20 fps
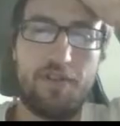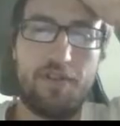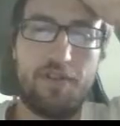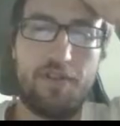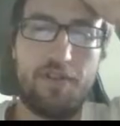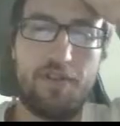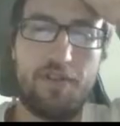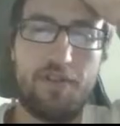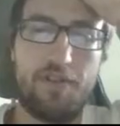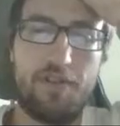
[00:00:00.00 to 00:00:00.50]

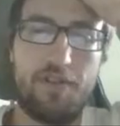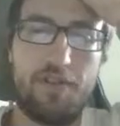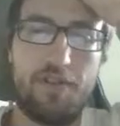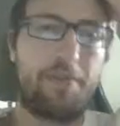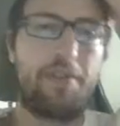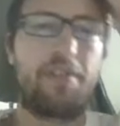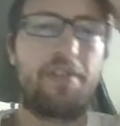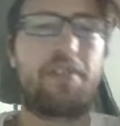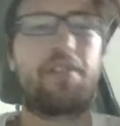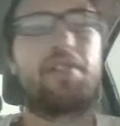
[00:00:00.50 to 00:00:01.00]
Dumping the linked
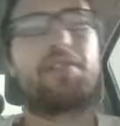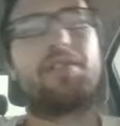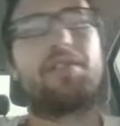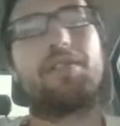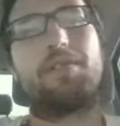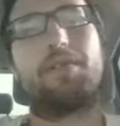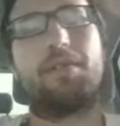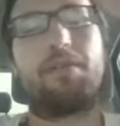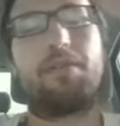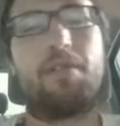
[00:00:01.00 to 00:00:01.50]
list into an
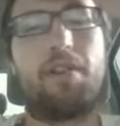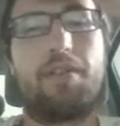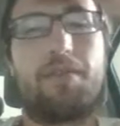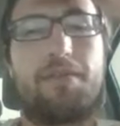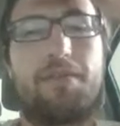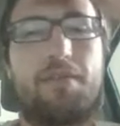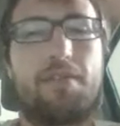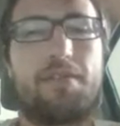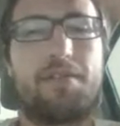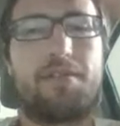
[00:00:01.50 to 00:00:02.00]
array
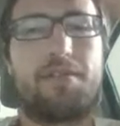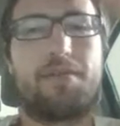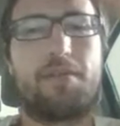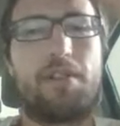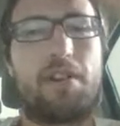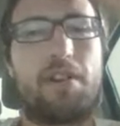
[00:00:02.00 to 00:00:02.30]
first would likely